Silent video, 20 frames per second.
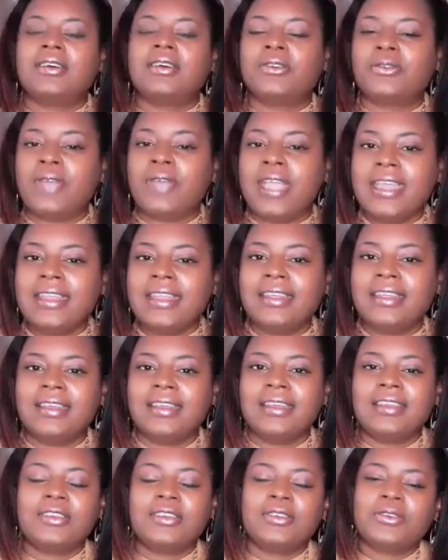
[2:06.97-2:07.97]
great
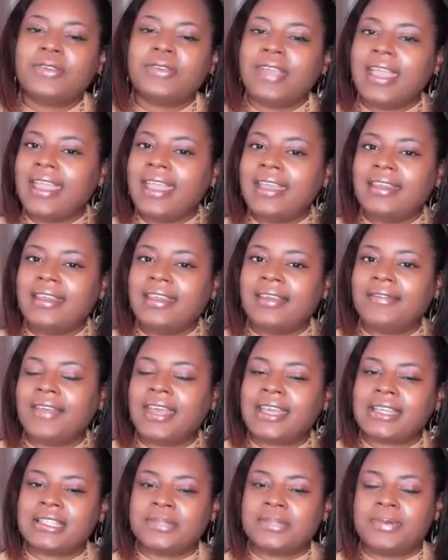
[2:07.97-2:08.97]
creative
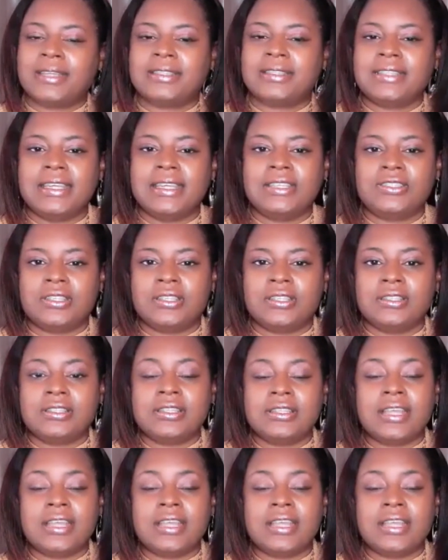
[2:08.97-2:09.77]
expectations